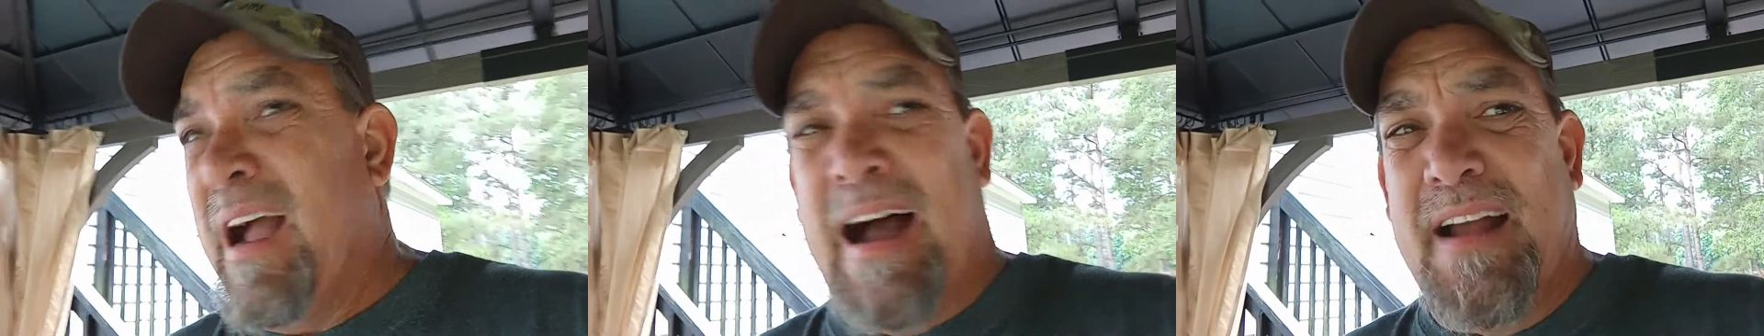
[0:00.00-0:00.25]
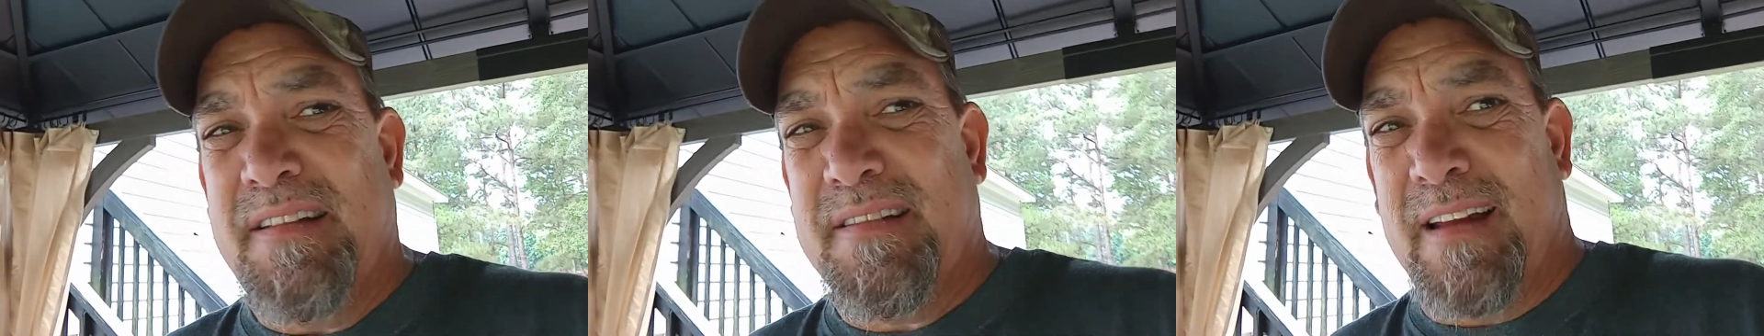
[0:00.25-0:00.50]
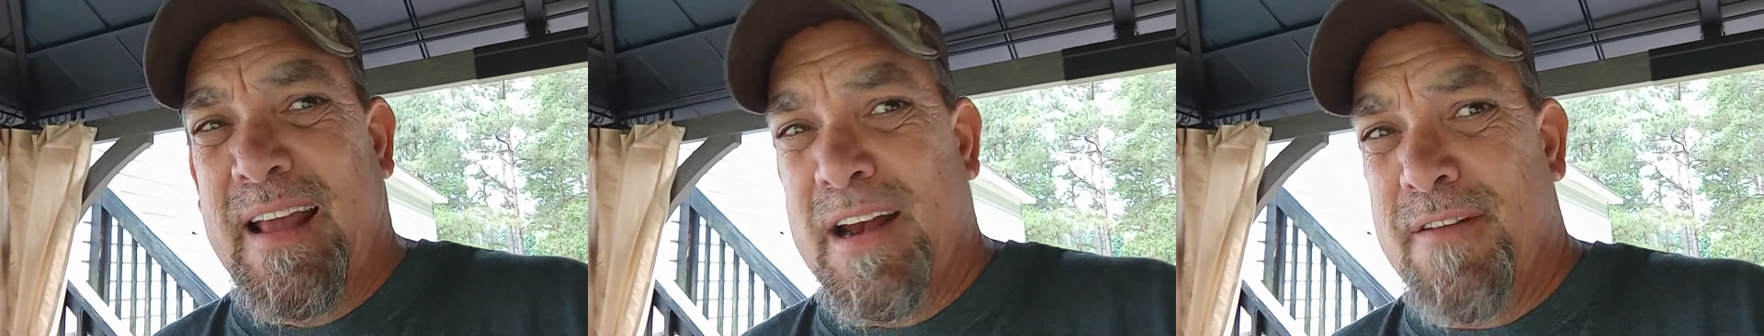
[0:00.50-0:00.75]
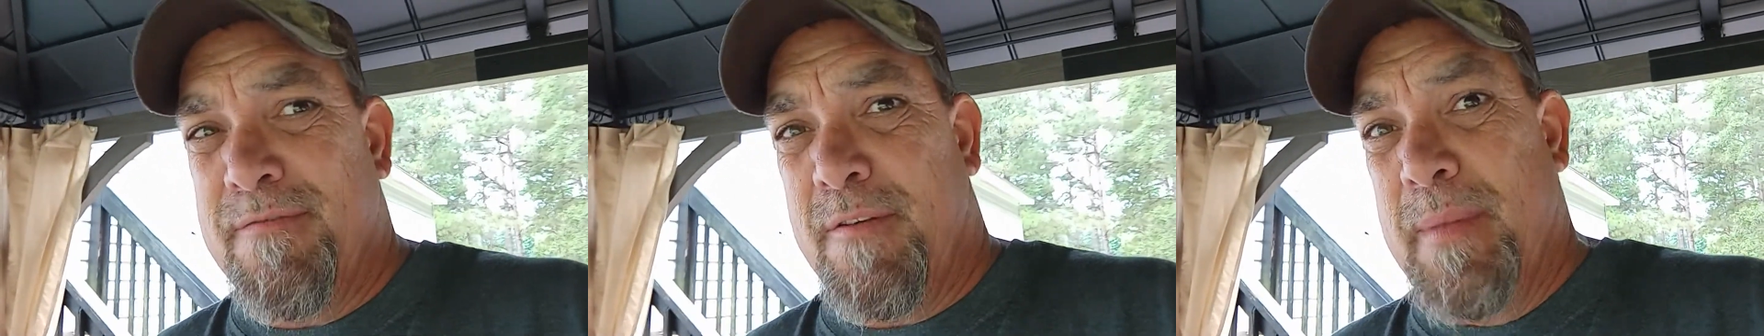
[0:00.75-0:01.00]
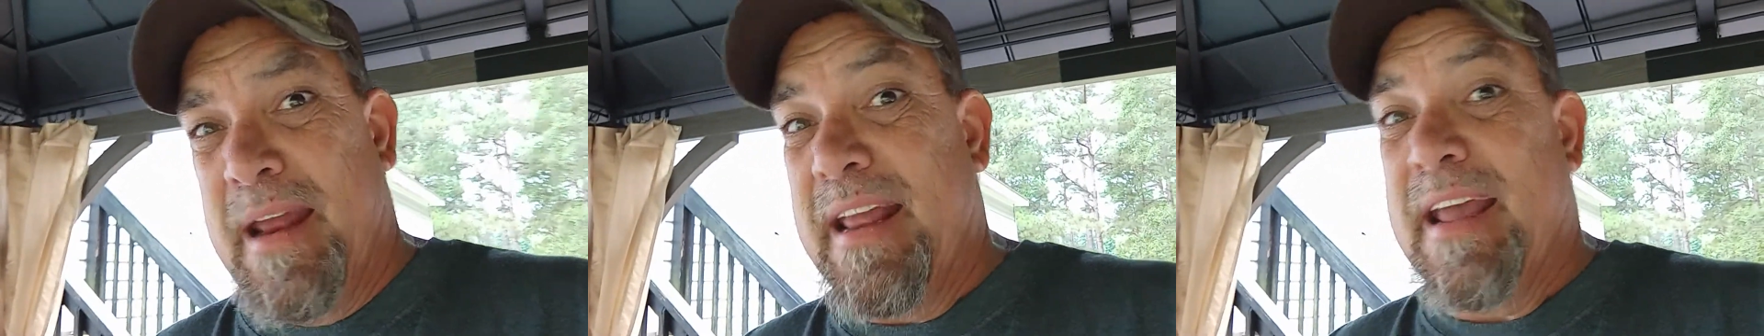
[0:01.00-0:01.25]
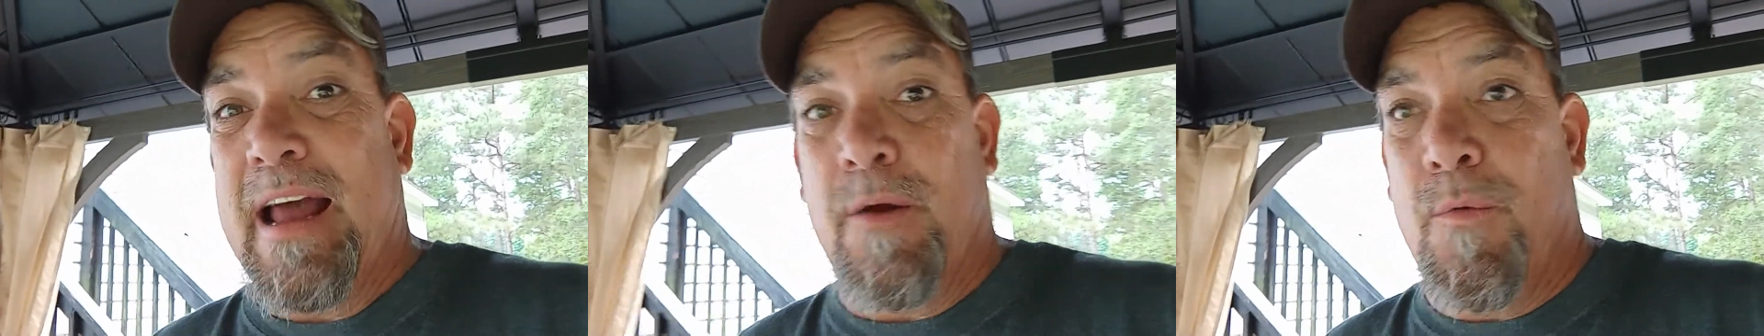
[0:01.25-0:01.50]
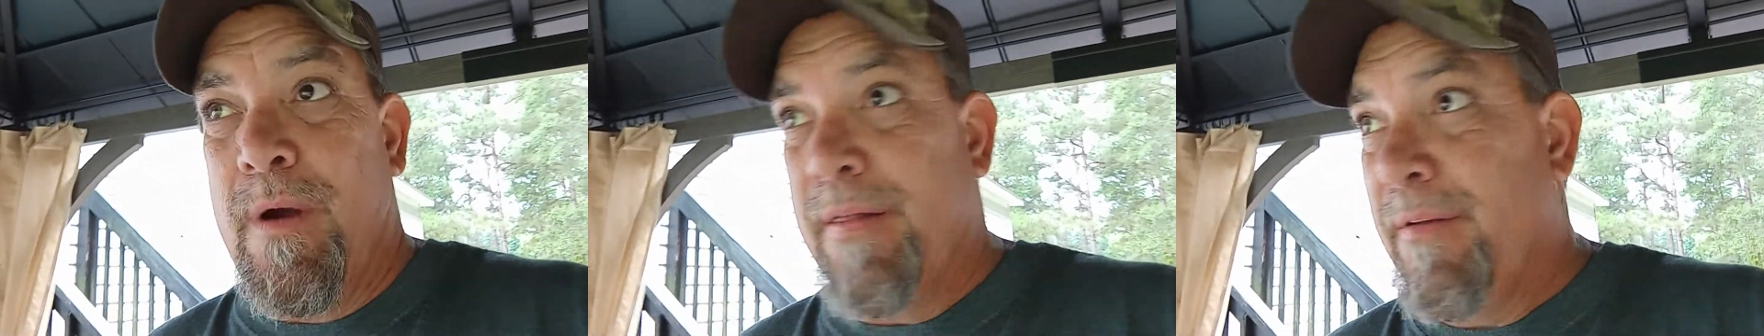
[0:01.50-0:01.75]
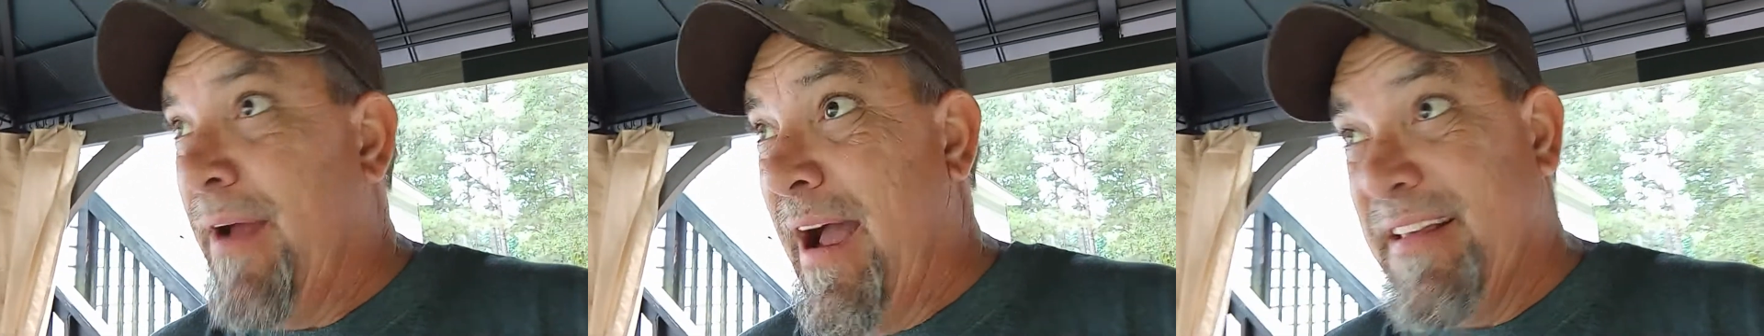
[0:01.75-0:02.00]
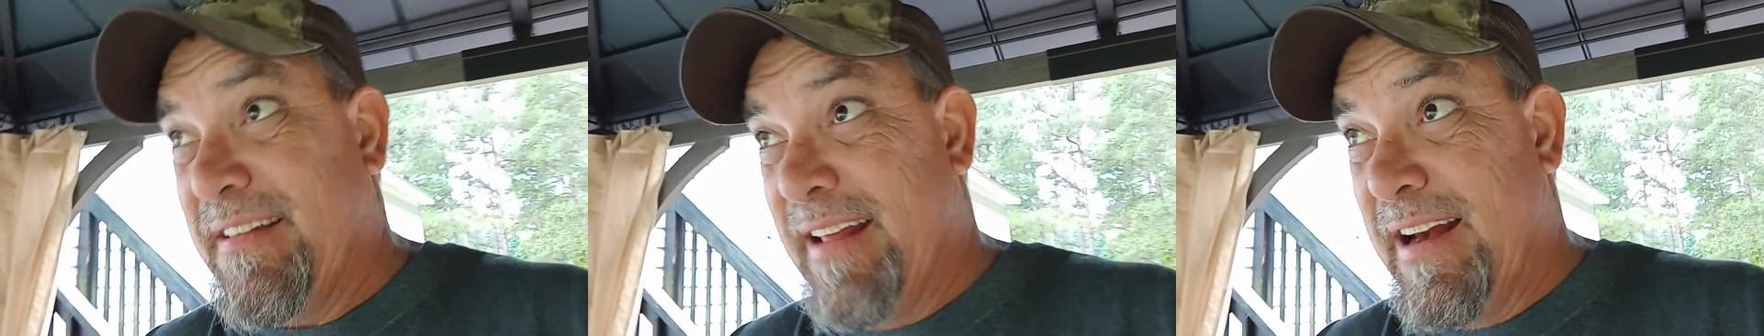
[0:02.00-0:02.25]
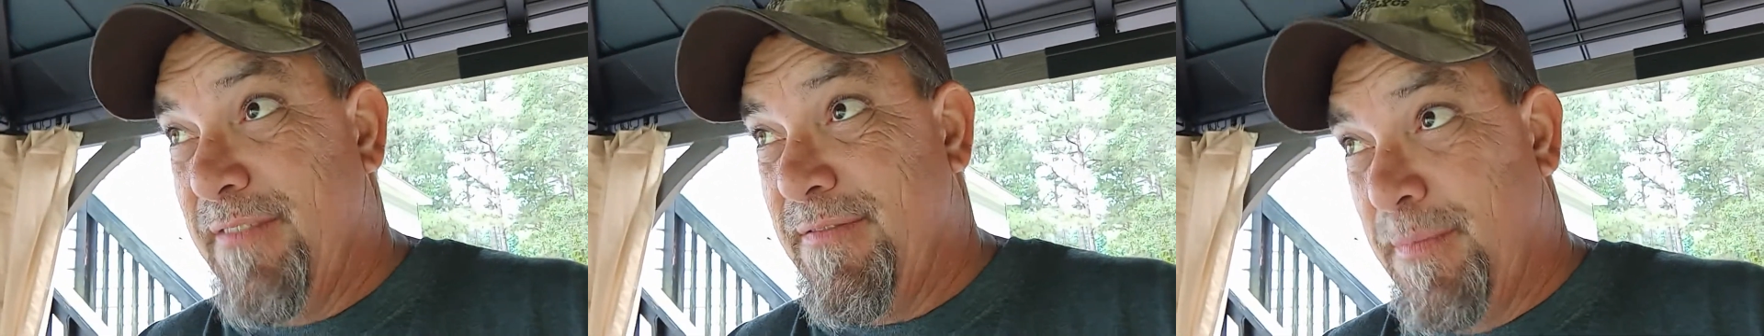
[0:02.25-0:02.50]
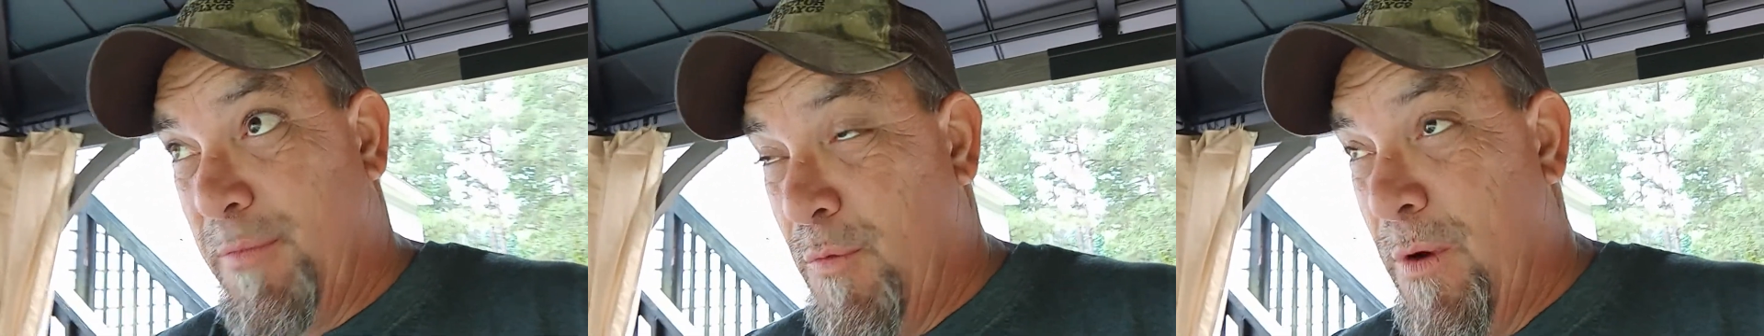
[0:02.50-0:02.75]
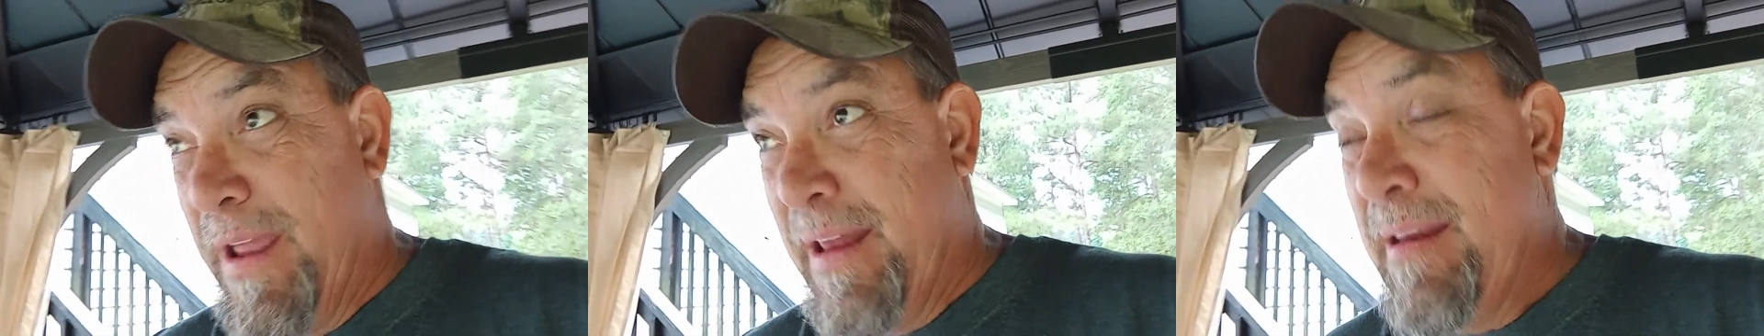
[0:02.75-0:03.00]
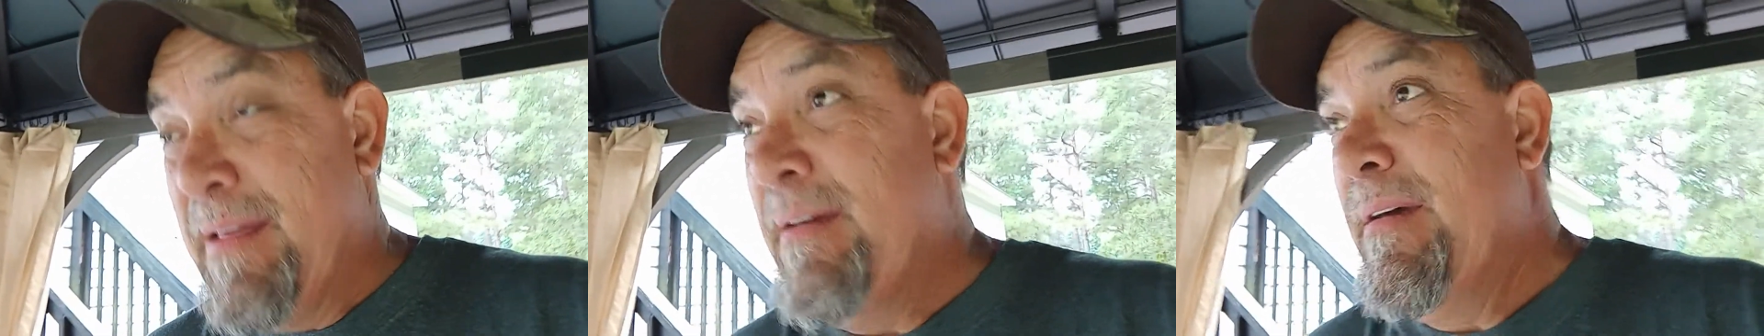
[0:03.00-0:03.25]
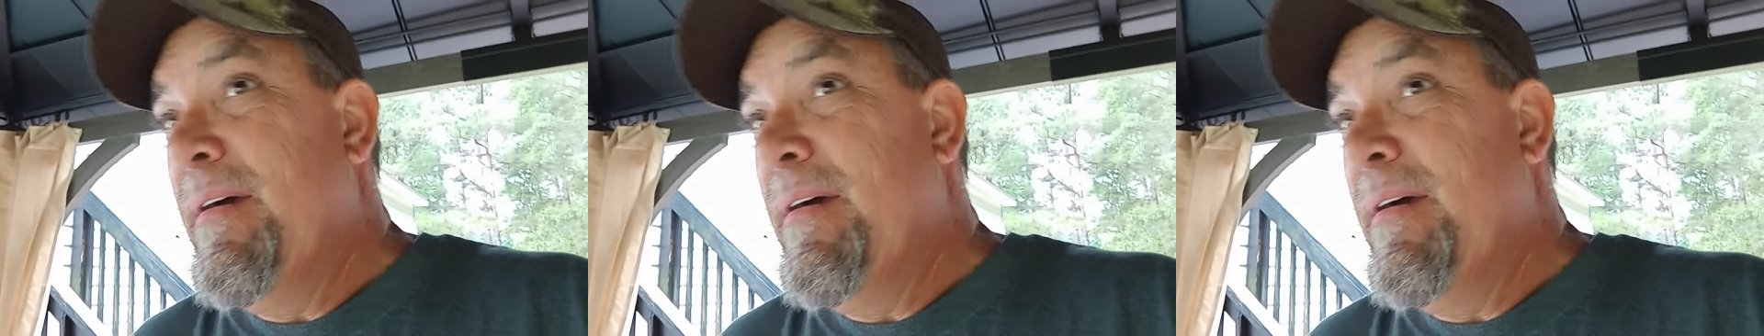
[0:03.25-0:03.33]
isolated from any kind of weather, isolated from the wind.